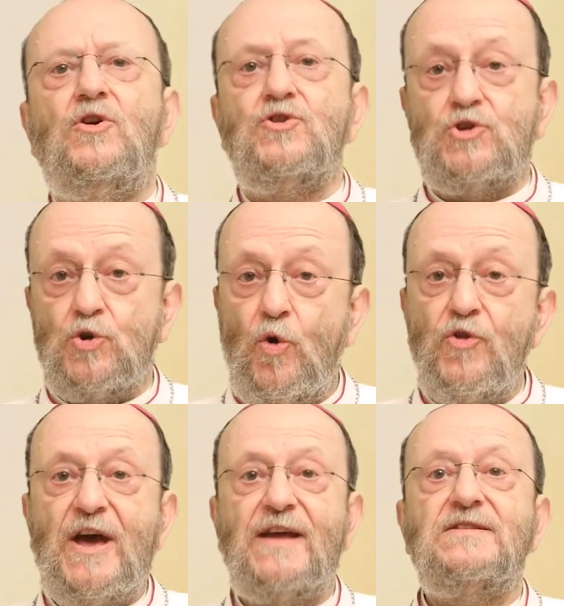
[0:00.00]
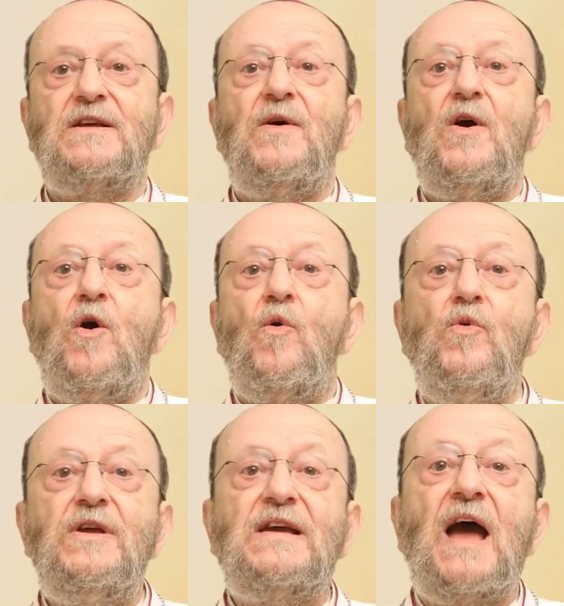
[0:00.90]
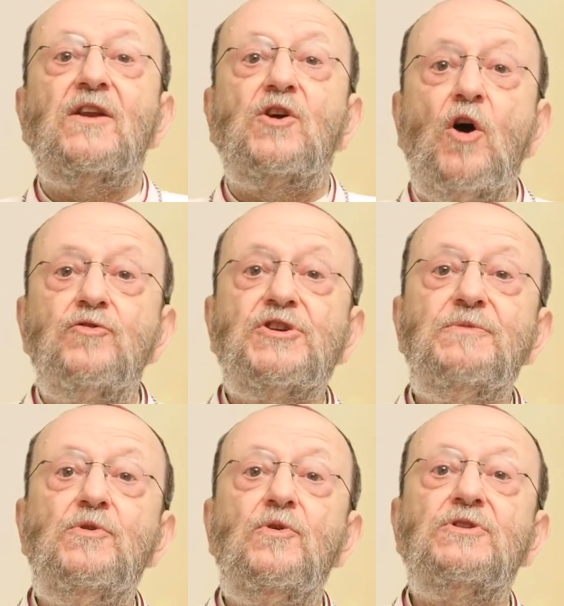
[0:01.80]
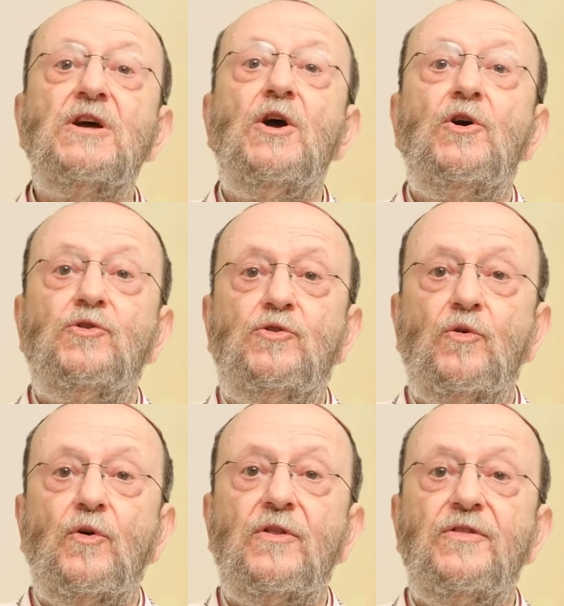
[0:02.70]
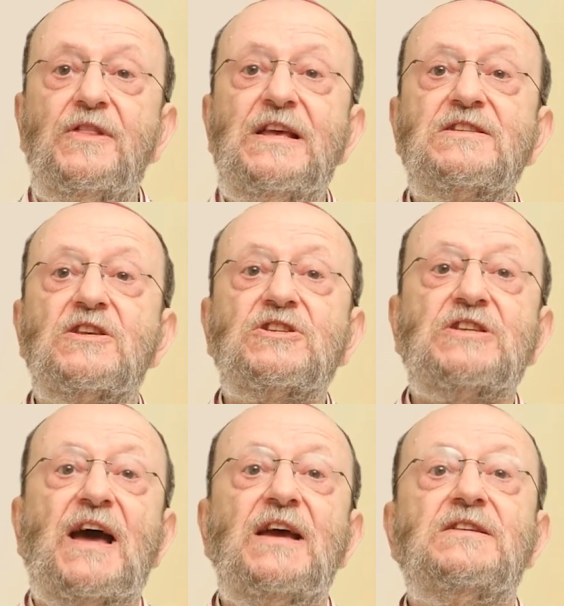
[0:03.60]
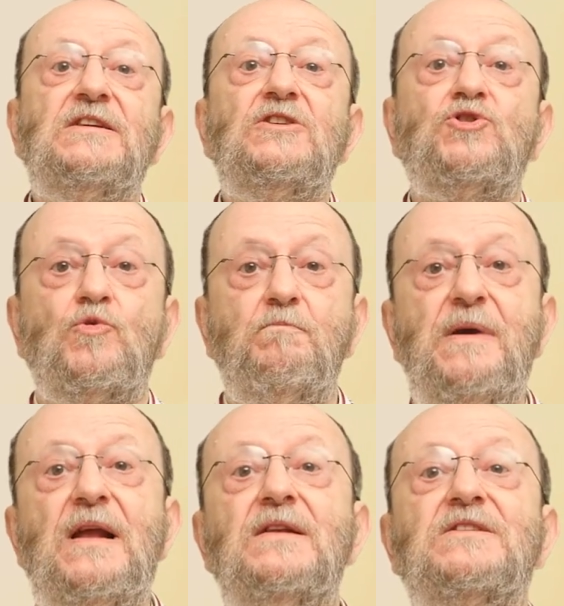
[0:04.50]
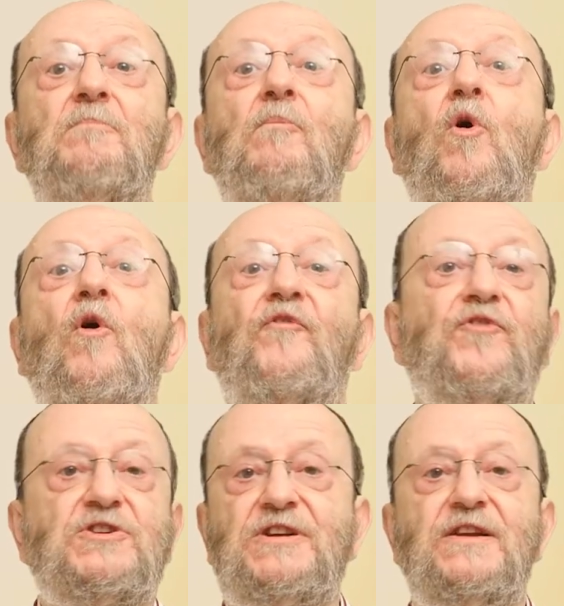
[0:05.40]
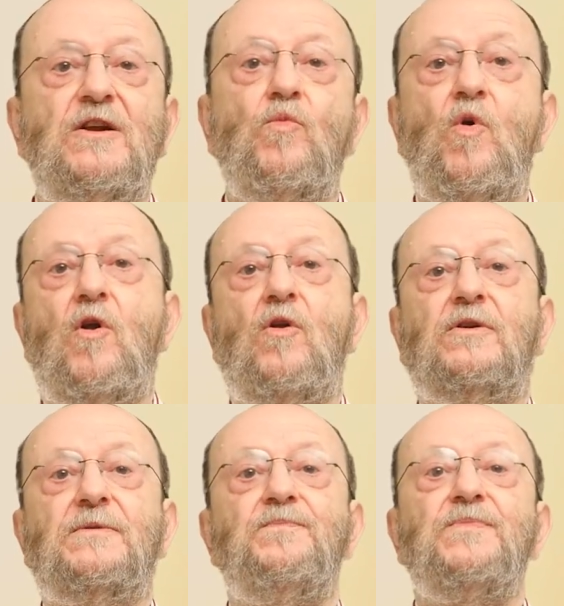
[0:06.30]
so that we can contribute to this society to build a more fraternal world.